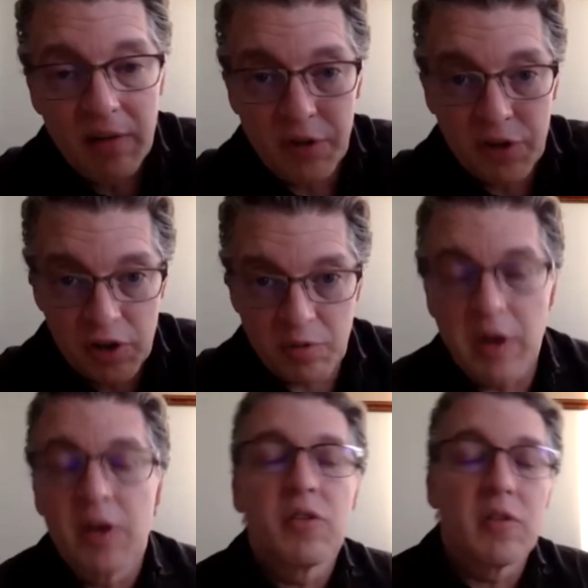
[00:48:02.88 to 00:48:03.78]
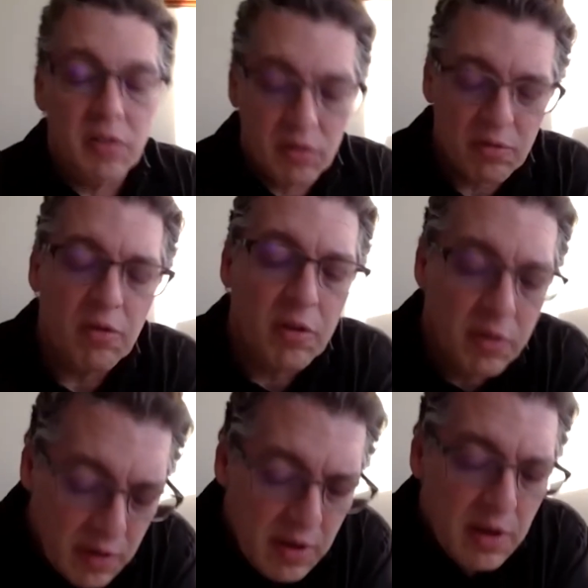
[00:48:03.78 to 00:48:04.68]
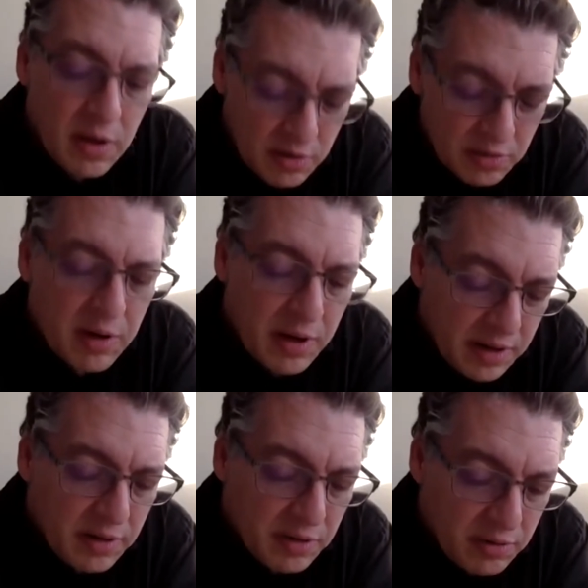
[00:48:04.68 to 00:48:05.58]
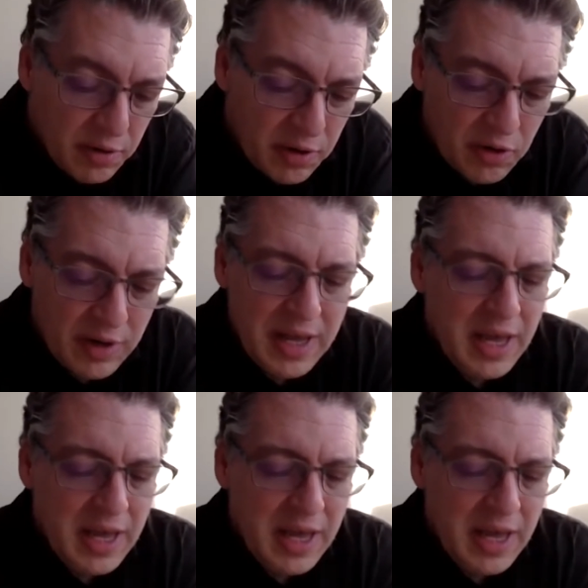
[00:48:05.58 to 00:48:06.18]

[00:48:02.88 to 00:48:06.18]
of the generations and so forth. Okay. No, very good.